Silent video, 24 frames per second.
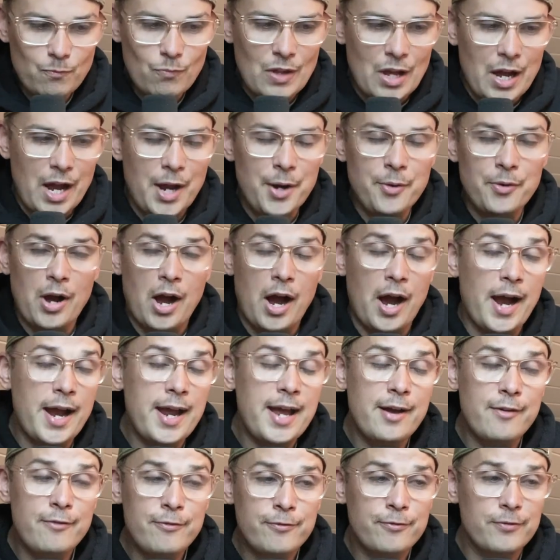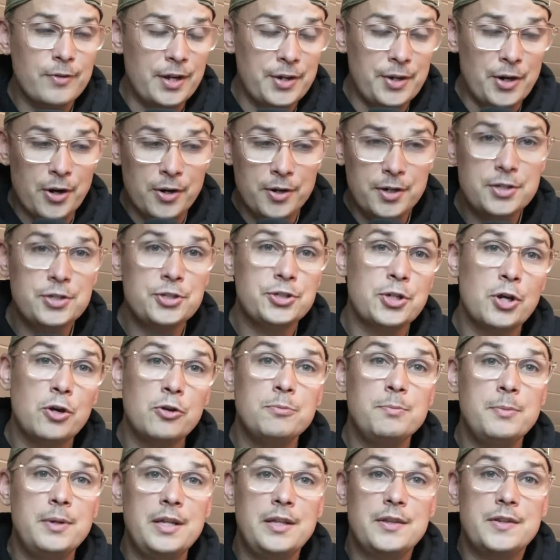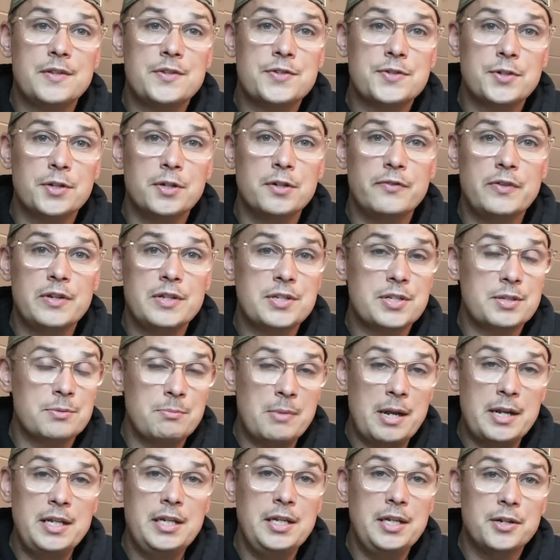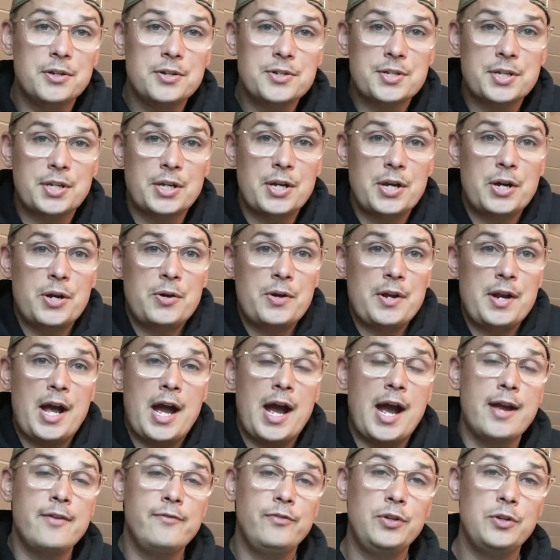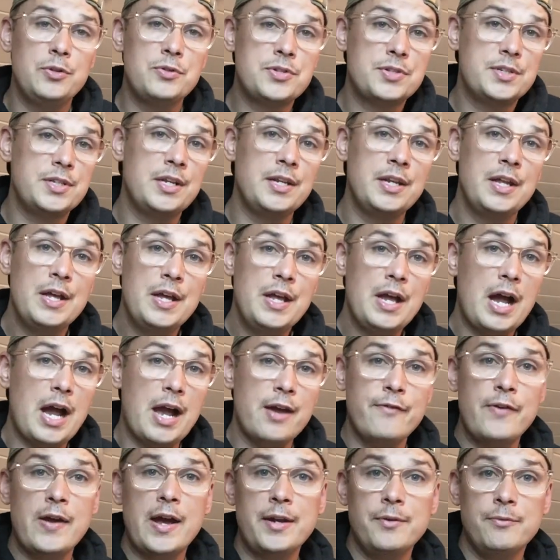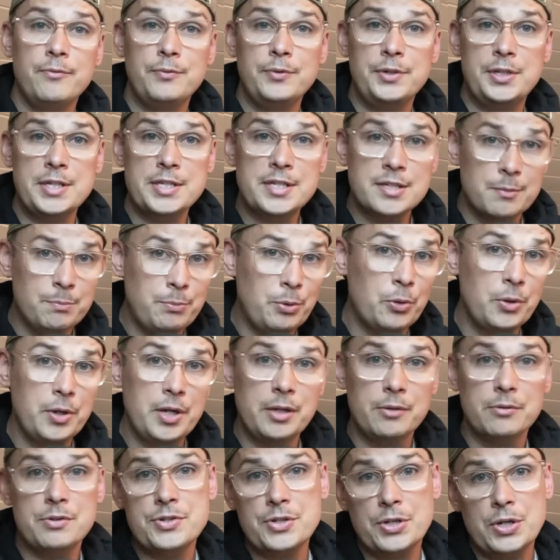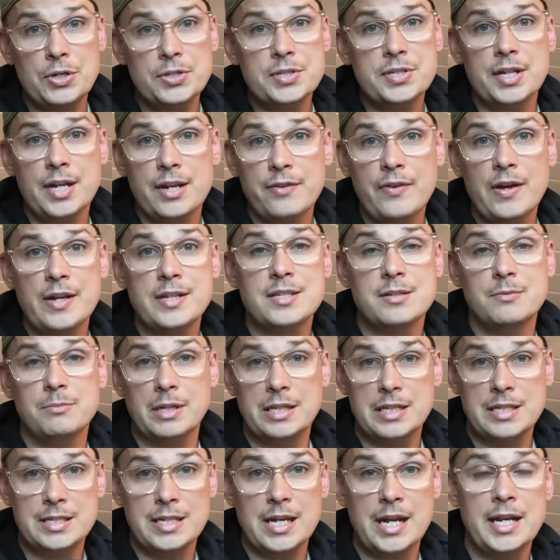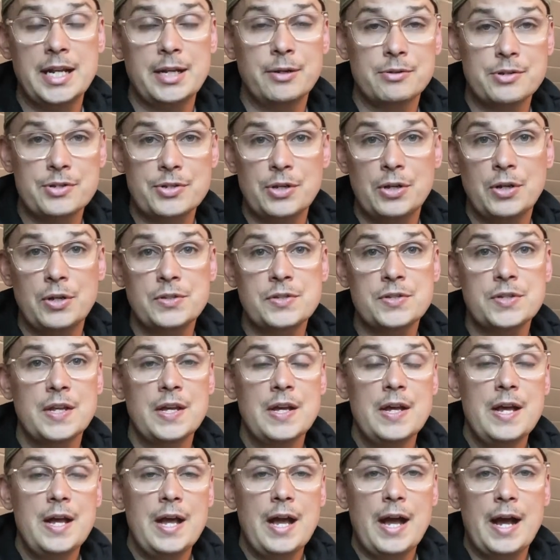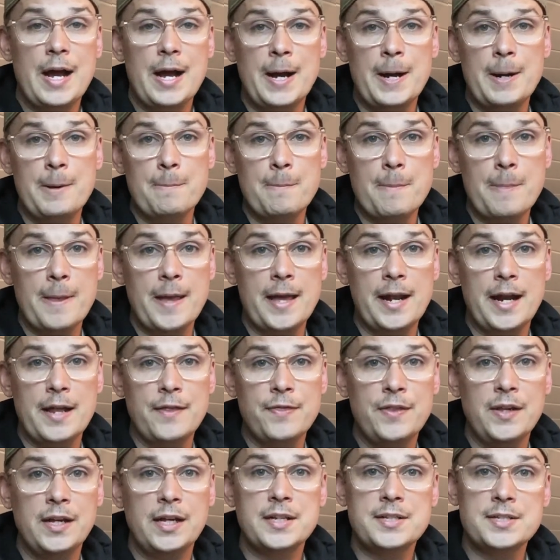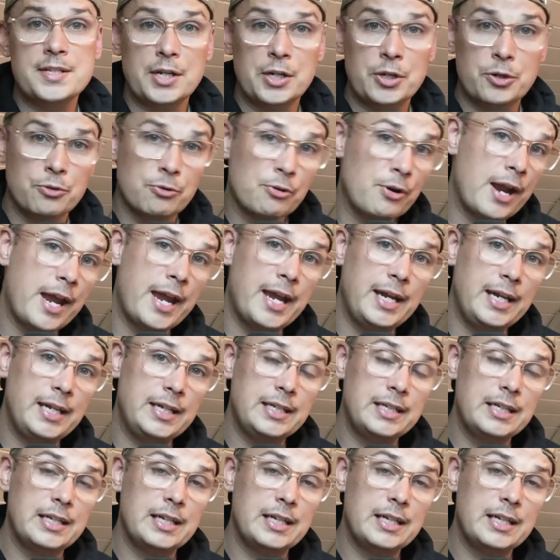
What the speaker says: I have an artist showed me the service many years ago, and I've used it. I've had disappointing results, and I've had some exciting results. And I think it's a great